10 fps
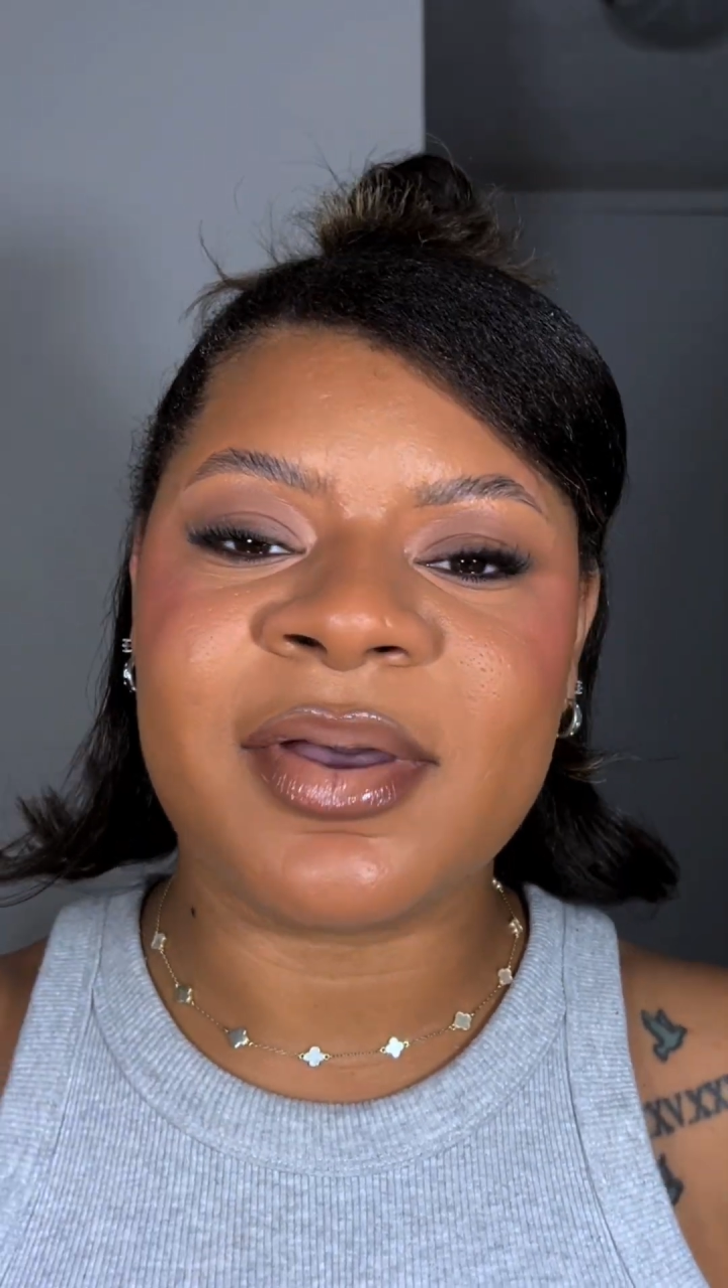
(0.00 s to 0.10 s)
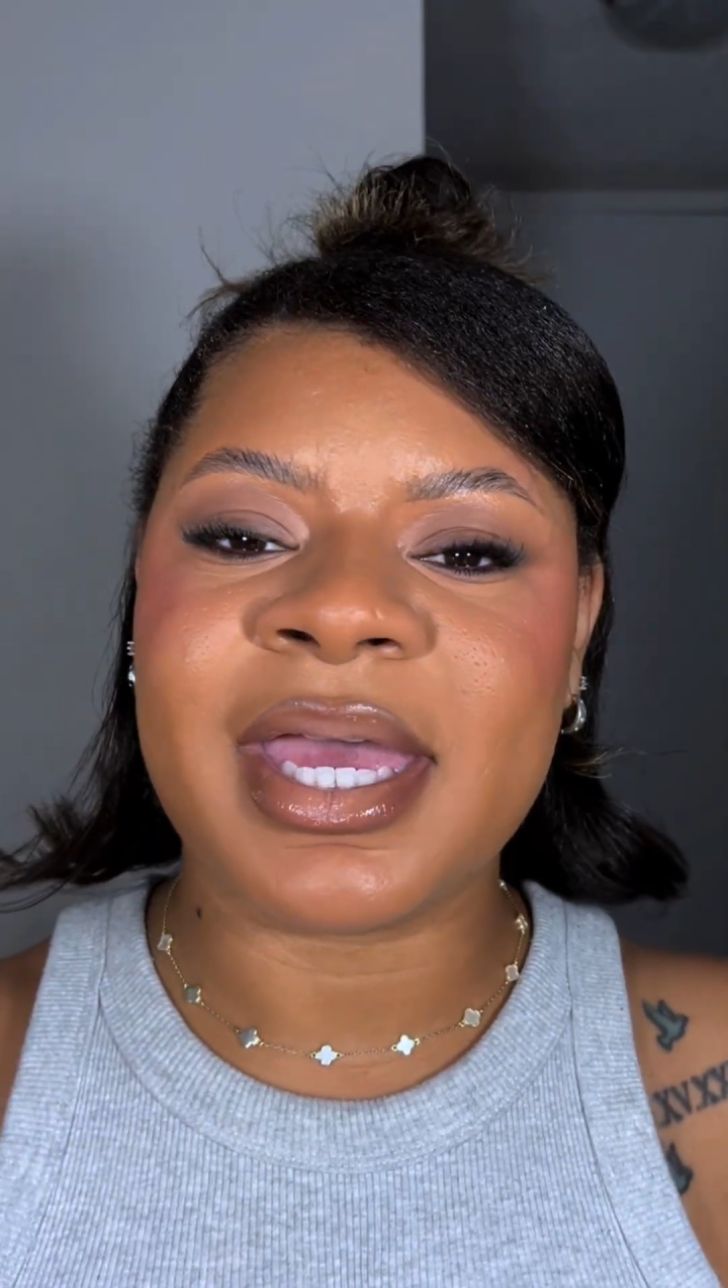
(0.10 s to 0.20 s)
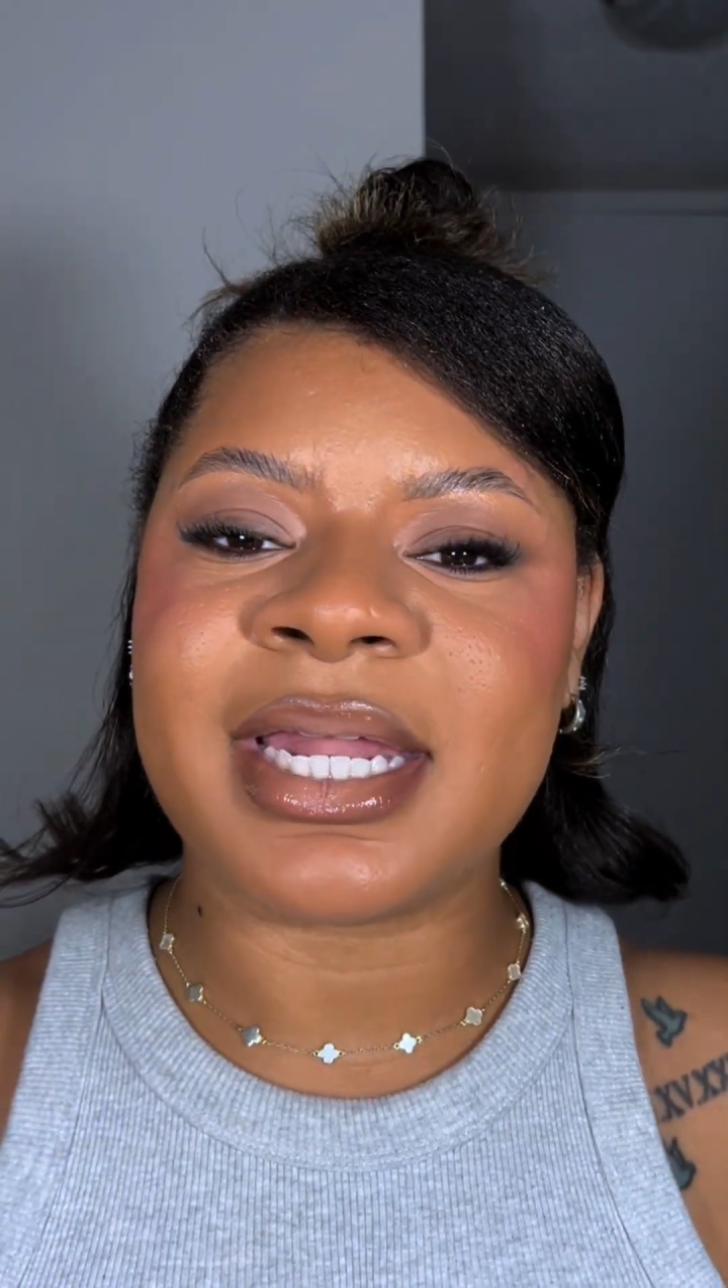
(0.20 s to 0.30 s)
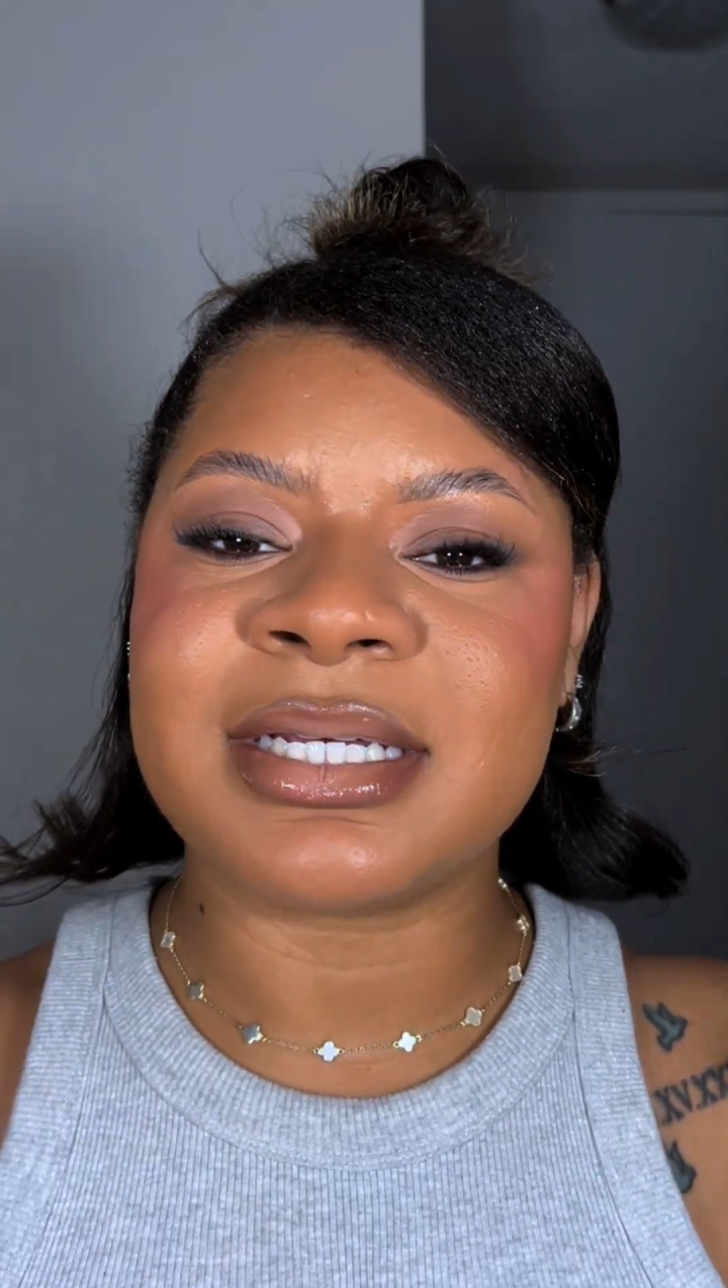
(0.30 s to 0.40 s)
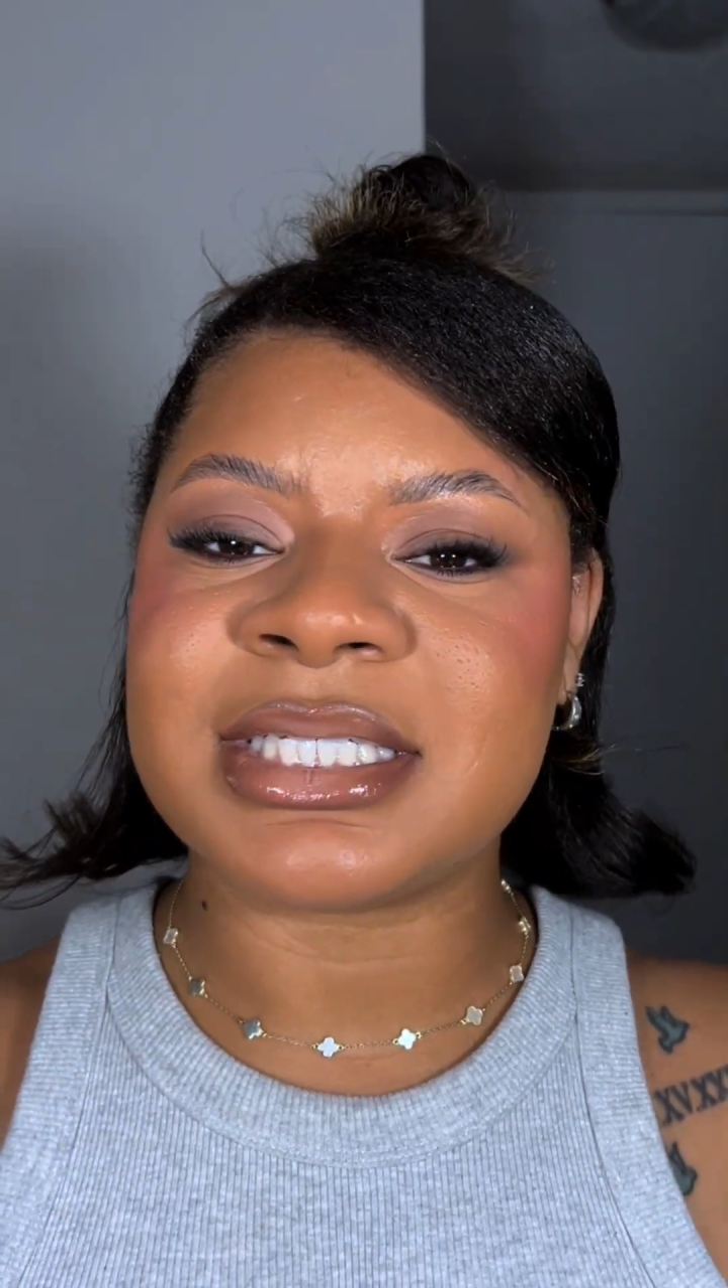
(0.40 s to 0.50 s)

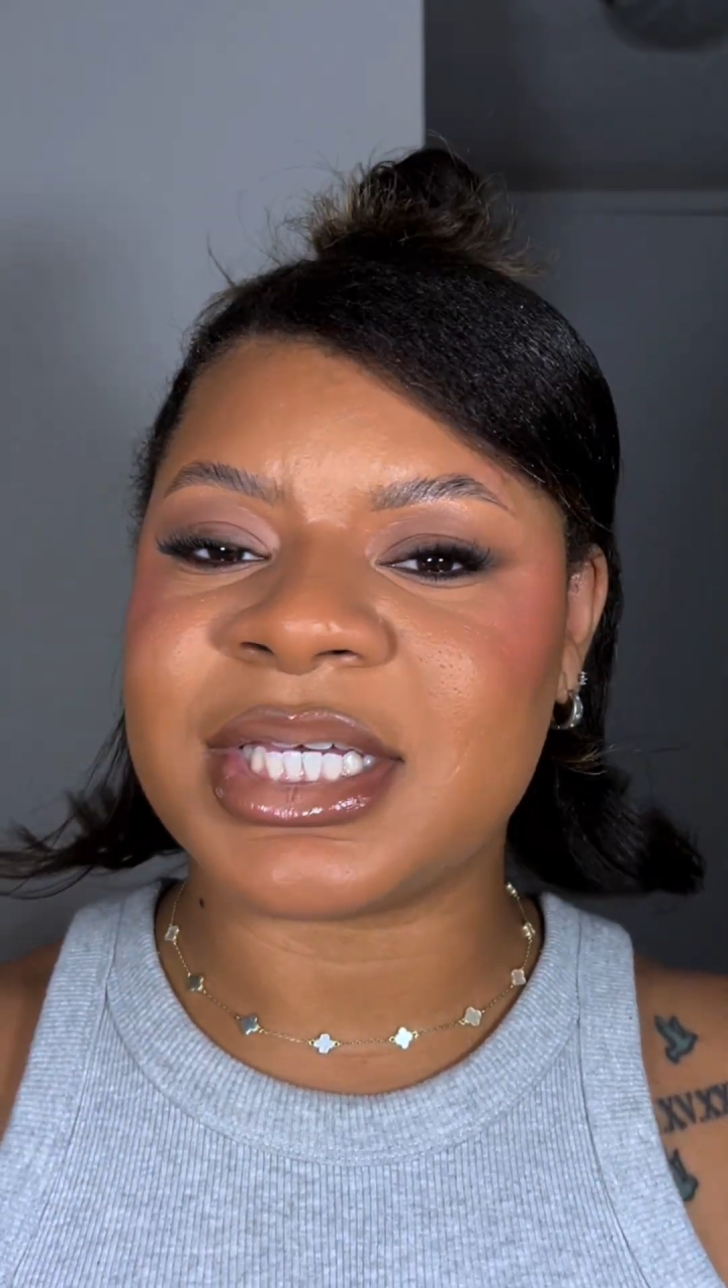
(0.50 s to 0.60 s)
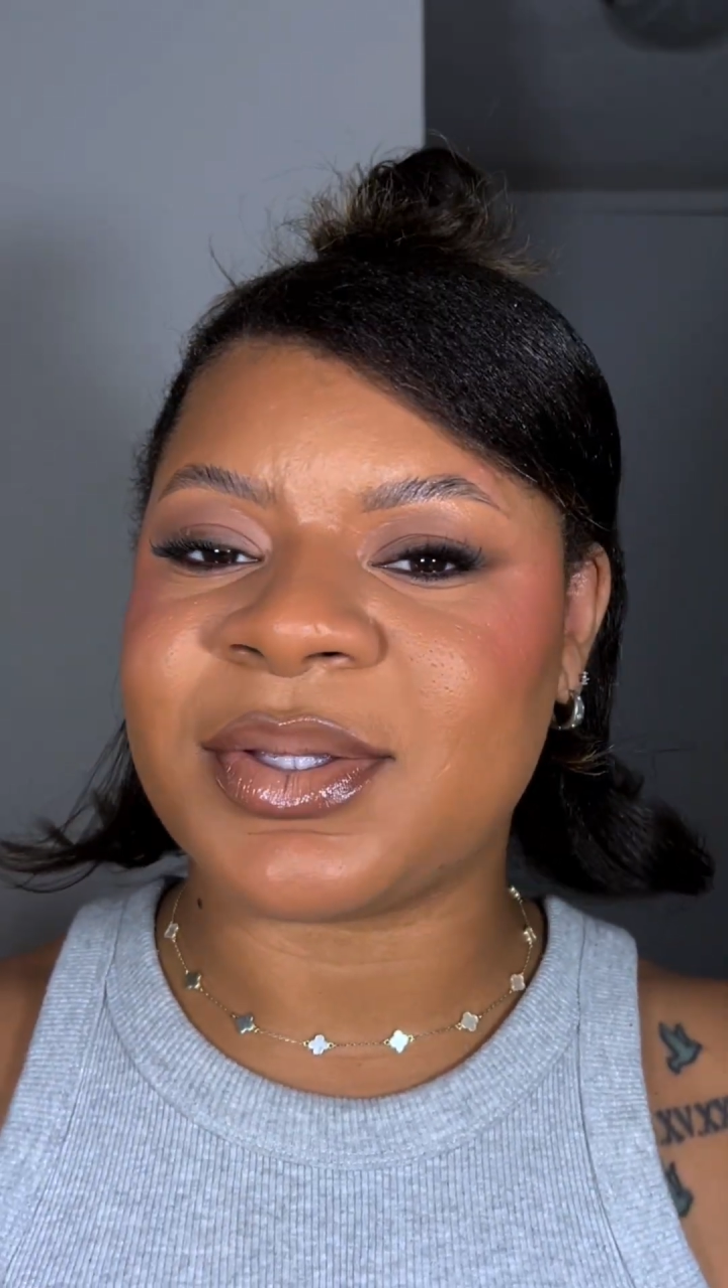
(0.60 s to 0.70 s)
and I'll see you